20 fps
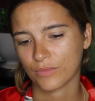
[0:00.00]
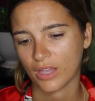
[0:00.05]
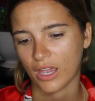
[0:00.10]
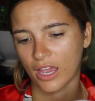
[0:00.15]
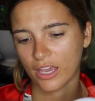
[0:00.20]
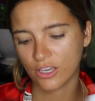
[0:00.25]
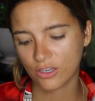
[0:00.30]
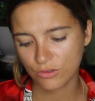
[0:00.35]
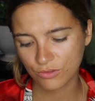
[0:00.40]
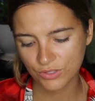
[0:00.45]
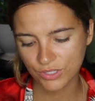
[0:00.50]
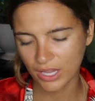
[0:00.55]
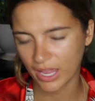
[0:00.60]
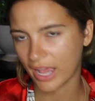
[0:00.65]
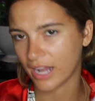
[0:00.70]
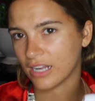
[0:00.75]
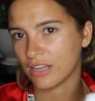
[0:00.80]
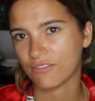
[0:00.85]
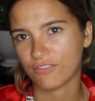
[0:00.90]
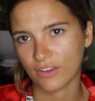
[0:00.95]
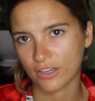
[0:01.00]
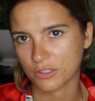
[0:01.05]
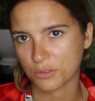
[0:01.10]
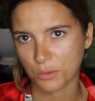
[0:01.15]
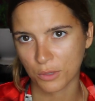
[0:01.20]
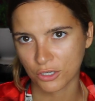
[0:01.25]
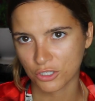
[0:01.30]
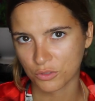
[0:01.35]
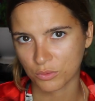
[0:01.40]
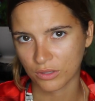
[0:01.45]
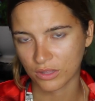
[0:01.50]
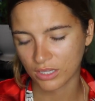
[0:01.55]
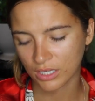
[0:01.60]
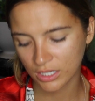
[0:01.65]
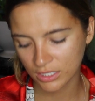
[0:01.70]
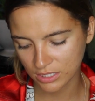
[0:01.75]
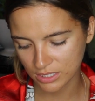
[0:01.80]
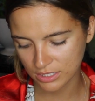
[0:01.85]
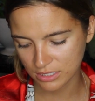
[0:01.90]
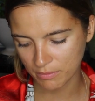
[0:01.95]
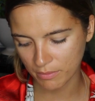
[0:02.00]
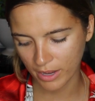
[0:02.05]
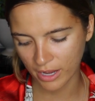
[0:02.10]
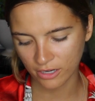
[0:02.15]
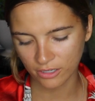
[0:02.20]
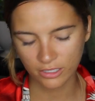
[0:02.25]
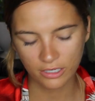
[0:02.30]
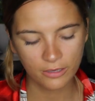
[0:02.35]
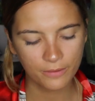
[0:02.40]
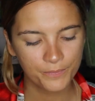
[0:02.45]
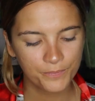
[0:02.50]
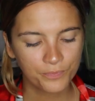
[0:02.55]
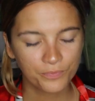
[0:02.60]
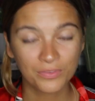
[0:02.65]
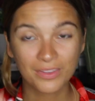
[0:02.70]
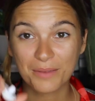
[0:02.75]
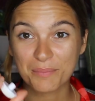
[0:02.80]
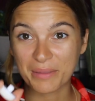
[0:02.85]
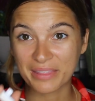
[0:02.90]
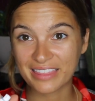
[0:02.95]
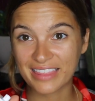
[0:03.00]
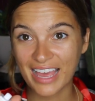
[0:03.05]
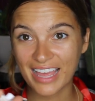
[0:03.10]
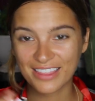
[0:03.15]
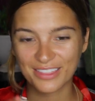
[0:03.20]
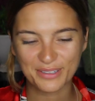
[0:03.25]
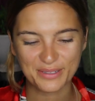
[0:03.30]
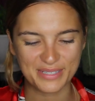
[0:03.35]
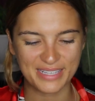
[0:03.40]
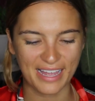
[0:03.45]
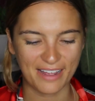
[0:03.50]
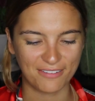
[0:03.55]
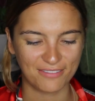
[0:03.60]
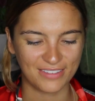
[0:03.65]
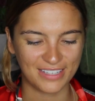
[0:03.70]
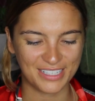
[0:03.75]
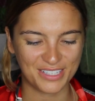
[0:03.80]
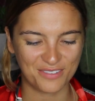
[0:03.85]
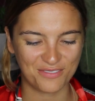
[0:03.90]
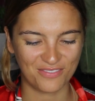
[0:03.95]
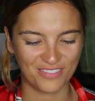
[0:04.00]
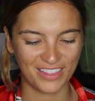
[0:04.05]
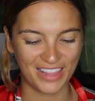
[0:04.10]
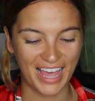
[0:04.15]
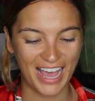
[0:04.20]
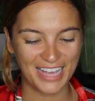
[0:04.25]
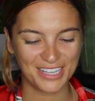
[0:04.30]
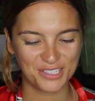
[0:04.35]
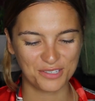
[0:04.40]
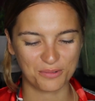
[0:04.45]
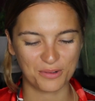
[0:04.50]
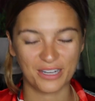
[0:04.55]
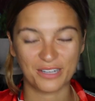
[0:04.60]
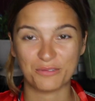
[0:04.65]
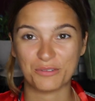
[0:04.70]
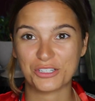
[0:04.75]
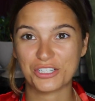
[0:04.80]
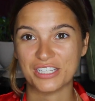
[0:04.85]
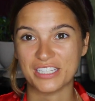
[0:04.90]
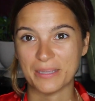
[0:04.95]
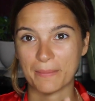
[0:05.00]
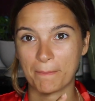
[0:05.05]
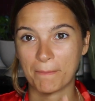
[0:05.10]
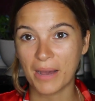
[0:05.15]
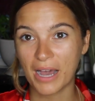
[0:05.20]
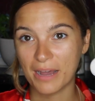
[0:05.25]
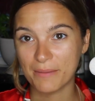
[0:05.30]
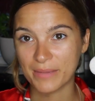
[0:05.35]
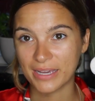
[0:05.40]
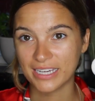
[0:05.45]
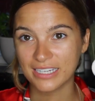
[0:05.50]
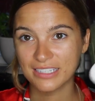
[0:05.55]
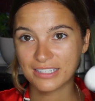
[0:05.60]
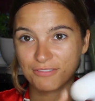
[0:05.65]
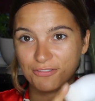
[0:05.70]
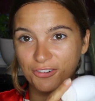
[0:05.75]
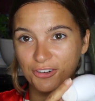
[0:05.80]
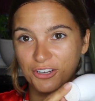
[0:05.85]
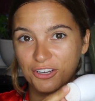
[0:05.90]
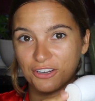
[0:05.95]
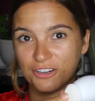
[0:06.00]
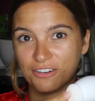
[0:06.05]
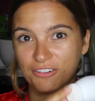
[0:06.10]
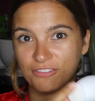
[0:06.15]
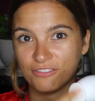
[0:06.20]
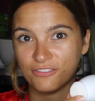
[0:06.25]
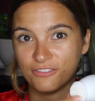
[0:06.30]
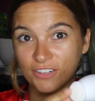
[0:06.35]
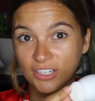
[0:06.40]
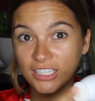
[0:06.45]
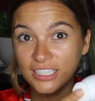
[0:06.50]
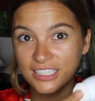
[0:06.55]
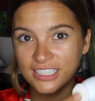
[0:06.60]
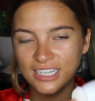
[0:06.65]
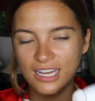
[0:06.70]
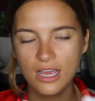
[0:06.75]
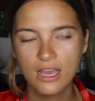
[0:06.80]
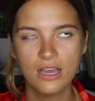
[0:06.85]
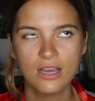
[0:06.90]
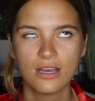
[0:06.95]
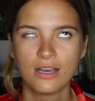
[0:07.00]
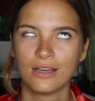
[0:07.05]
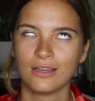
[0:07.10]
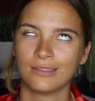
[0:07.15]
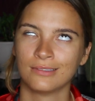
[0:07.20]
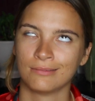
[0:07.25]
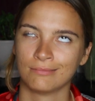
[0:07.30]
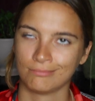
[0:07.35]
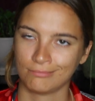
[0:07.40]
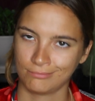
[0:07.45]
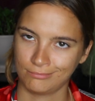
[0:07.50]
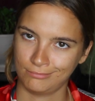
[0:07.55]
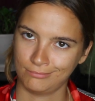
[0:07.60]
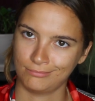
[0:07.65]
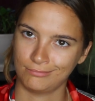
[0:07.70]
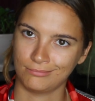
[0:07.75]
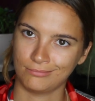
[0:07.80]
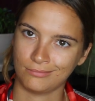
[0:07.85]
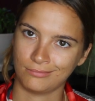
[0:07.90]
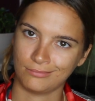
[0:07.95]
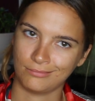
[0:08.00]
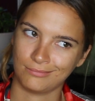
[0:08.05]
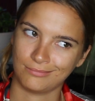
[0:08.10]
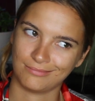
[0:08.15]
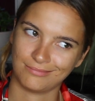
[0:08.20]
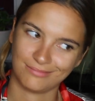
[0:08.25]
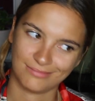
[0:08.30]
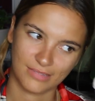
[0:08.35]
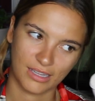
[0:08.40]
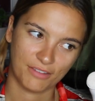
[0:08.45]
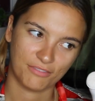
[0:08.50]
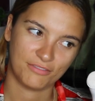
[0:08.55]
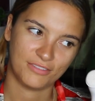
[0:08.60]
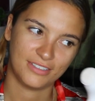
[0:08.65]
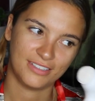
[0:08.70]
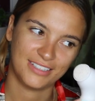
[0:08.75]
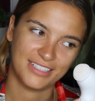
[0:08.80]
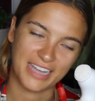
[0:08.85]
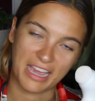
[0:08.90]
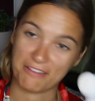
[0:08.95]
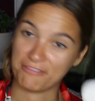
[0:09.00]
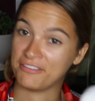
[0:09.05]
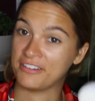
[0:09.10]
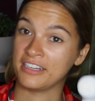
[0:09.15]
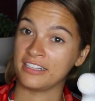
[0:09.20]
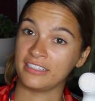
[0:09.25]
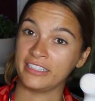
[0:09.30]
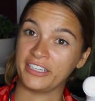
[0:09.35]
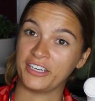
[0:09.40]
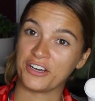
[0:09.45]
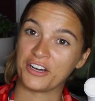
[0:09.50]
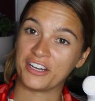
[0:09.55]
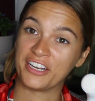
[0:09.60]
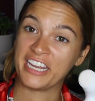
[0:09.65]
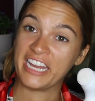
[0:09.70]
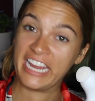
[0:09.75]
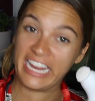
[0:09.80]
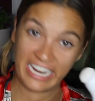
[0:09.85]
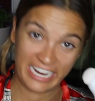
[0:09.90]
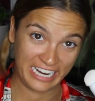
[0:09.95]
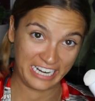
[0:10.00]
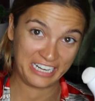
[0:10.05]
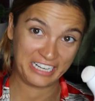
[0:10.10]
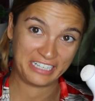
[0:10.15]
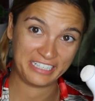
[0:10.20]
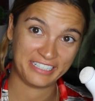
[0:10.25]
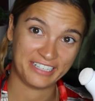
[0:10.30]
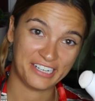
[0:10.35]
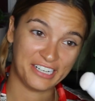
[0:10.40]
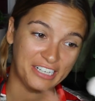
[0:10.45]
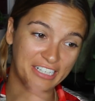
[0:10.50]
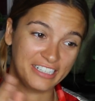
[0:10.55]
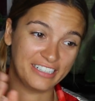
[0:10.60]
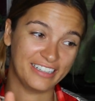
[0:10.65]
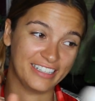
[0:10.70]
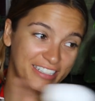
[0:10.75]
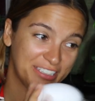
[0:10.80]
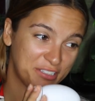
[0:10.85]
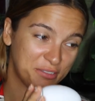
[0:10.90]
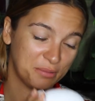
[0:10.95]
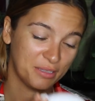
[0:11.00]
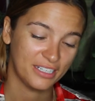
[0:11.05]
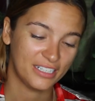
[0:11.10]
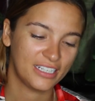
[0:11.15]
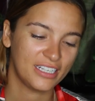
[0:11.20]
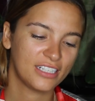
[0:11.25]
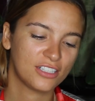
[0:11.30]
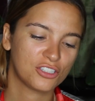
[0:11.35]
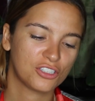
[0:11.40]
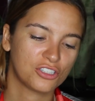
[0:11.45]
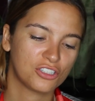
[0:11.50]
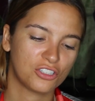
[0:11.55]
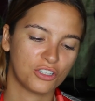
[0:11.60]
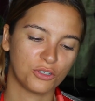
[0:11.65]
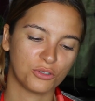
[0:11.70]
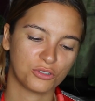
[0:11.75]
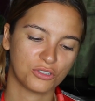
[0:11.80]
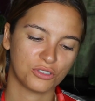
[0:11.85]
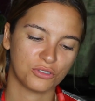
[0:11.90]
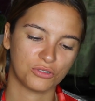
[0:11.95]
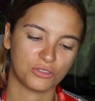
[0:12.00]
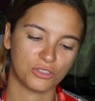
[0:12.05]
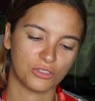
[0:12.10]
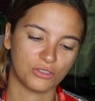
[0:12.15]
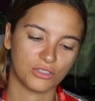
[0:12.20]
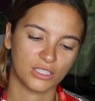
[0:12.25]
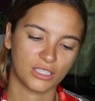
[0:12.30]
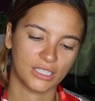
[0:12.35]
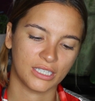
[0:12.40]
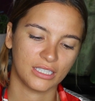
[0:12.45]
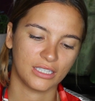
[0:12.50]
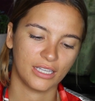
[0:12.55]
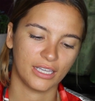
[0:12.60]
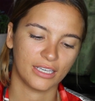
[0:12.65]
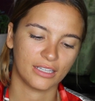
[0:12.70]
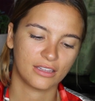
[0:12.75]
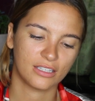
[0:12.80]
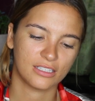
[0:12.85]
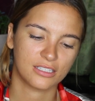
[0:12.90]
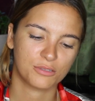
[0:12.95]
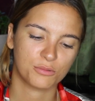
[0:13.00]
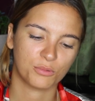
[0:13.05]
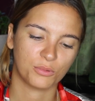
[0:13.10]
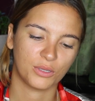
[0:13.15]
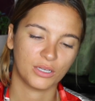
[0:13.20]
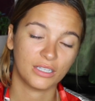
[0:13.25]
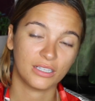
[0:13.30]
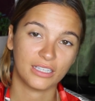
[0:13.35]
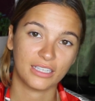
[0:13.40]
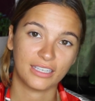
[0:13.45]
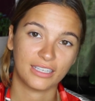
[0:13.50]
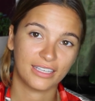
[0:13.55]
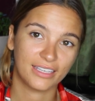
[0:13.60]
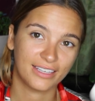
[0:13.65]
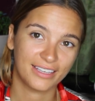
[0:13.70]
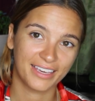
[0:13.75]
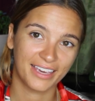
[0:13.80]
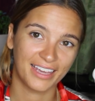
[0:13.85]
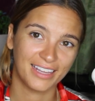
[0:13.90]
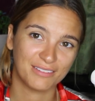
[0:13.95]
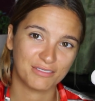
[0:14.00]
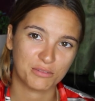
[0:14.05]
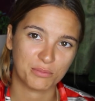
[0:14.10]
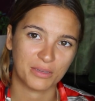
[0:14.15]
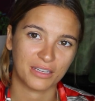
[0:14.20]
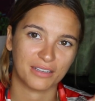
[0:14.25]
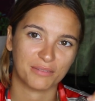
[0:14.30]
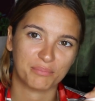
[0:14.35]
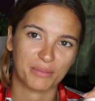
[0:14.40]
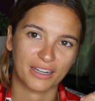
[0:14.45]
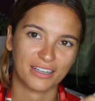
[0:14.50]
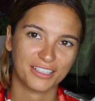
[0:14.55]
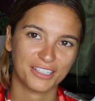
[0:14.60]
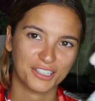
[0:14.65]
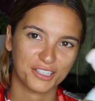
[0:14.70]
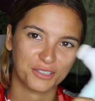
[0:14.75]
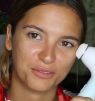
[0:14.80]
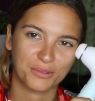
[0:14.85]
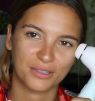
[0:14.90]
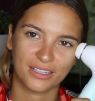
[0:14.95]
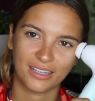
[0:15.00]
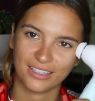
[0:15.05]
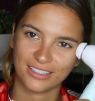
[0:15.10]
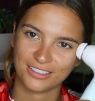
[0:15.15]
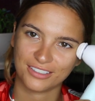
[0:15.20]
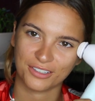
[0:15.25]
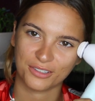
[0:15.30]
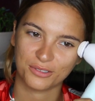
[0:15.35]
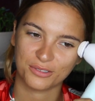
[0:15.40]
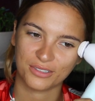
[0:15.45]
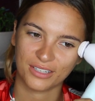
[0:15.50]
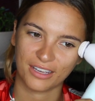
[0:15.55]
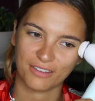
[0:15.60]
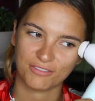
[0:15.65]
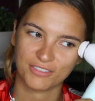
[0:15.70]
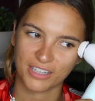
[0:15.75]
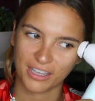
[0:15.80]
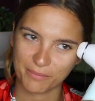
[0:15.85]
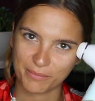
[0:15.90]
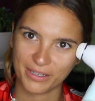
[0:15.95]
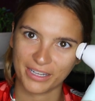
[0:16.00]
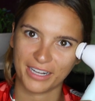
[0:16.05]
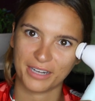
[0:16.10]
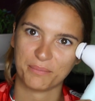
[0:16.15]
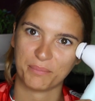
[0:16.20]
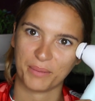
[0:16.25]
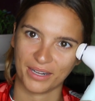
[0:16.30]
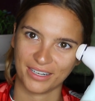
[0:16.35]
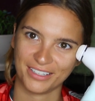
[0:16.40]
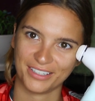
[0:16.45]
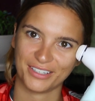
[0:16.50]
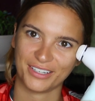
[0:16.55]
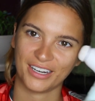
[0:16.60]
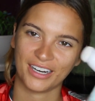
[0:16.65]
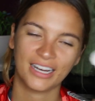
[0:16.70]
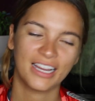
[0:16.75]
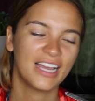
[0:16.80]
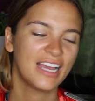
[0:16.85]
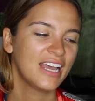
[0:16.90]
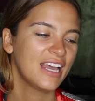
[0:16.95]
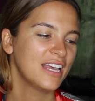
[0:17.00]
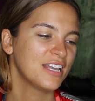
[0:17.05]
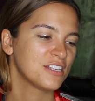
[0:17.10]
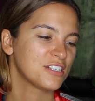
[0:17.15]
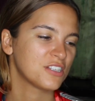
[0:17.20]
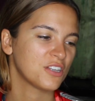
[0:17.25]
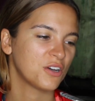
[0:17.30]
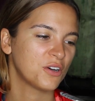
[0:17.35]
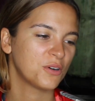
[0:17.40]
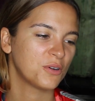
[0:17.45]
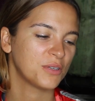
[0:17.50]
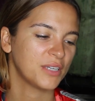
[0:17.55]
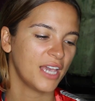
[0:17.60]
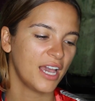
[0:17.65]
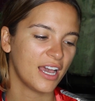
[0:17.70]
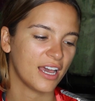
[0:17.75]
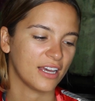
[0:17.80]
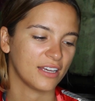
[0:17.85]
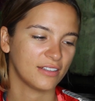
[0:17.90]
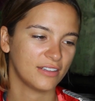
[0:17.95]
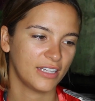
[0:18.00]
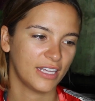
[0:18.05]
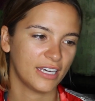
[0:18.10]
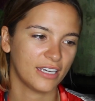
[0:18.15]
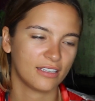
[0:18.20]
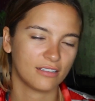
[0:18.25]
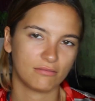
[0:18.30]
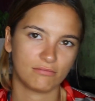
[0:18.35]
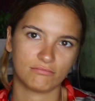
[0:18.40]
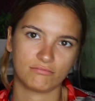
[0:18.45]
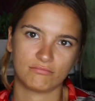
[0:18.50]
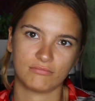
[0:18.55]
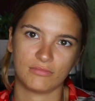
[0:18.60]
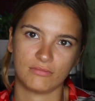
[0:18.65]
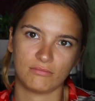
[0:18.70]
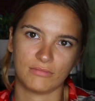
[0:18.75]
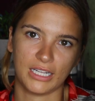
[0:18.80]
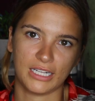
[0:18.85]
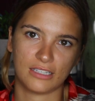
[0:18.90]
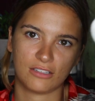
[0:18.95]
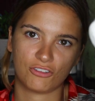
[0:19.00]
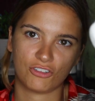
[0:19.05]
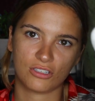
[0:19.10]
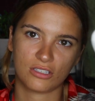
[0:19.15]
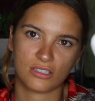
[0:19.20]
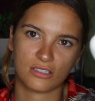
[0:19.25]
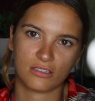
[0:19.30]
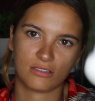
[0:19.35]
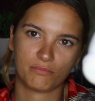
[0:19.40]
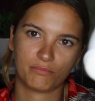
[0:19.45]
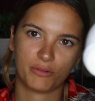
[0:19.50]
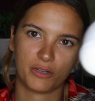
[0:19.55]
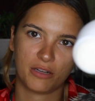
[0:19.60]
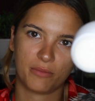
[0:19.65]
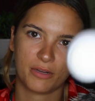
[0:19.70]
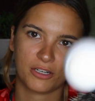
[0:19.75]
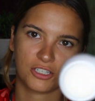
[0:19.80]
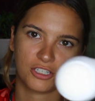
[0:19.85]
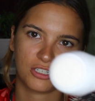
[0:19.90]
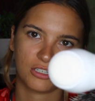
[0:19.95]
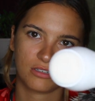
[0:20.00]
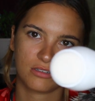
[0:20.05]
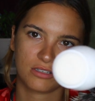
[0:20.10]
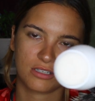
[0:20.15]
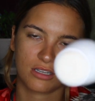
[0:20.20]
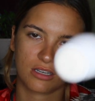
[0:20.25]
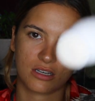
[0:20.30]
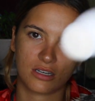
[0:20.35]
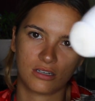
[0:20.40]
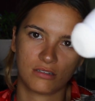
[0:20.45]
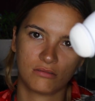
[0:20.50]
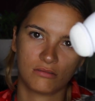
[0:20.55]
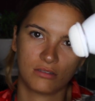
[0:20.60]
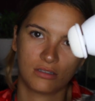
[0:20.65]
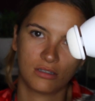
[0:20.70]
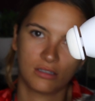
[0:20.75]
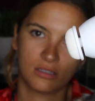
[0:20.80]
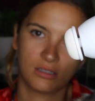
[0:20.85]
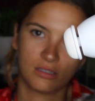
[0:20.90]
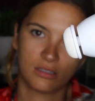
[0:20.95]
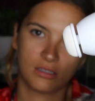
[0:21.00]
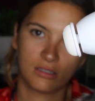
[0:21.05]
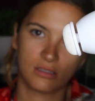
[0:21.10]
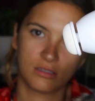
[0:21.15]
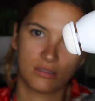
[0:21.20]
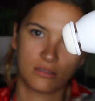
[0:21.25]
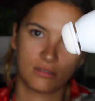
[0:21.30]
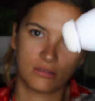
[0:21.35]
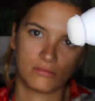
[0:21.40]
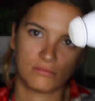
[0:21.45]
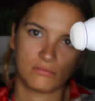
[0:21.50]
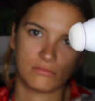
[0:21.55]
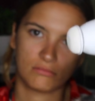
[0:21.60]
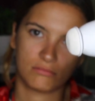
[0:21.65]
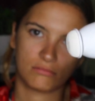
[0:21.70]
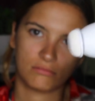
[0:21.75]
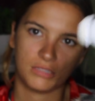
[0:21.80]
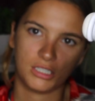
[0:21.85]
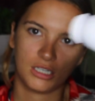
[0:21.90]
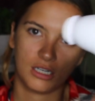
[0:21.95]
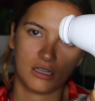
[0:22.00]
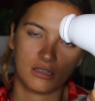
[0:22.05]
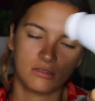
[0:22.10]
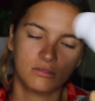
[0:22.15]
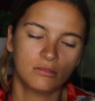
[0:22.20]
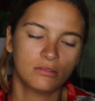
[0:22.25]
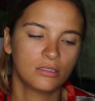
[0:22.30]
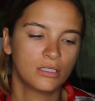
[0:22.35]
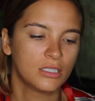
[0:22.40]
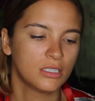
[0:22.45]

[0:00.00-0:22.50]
I use any face wash with it, doesn't matter. But then there's this last one, which is a pumice for your foot. I've definitely gone in on this one. It's so good. Like, this really gives me a pedicure when I don't have time to get a pedicure. So yeah, like, it just pretty much turns on, you know?